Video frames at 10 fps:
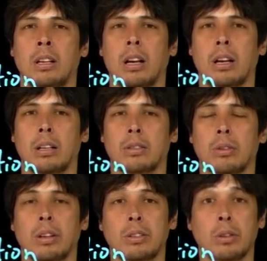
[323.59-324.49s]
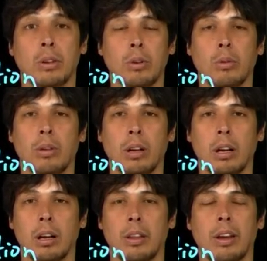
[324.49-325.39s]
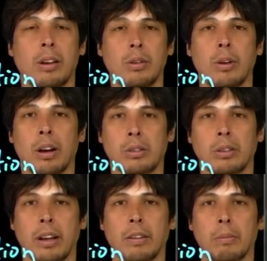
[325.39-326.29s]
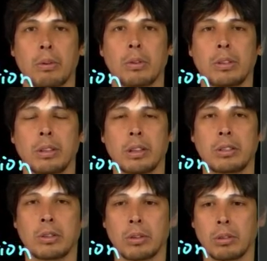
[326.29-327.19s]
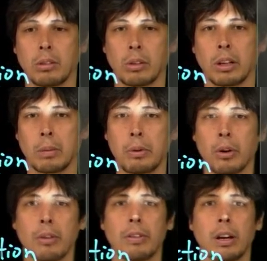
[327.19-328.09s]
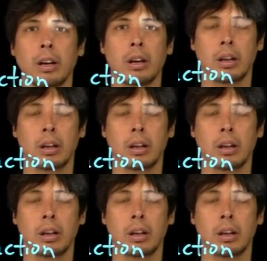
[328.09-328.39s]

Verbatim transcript: uh, so that you know uh, that you actually have the protein that you're looking to purify.